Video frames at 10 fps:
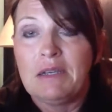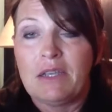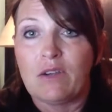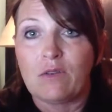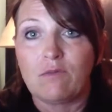
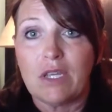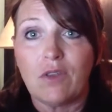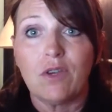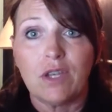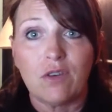
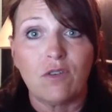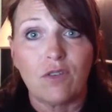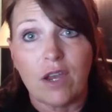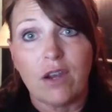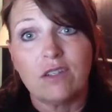neither here nor
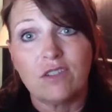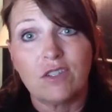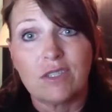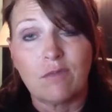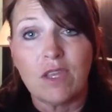there. It's
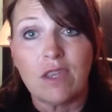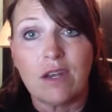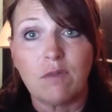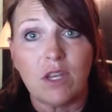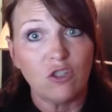just something that
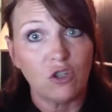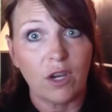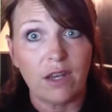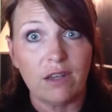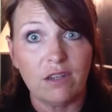I'm going to
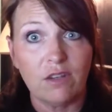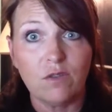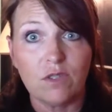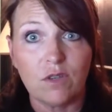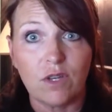try to do,
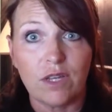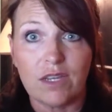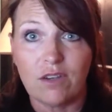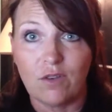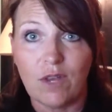so I'll let
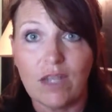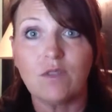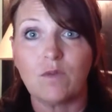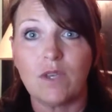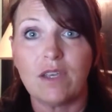you know
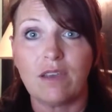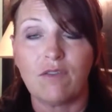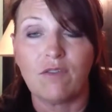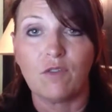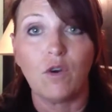next week
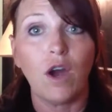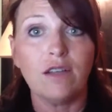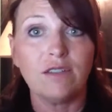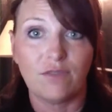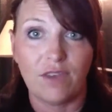if
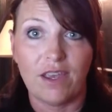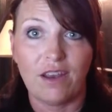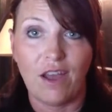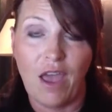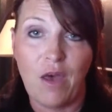CrossFit
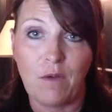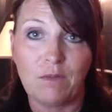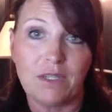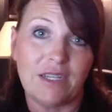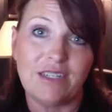
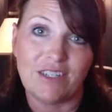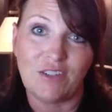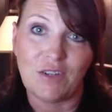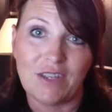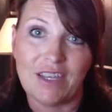helped
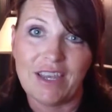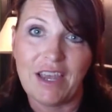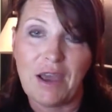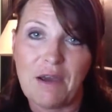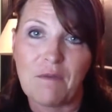
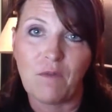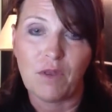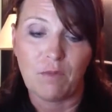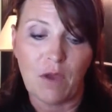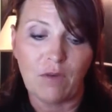additionally
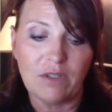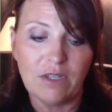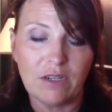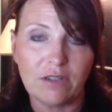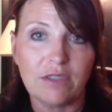with my
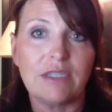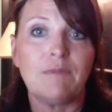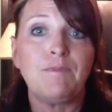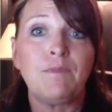results.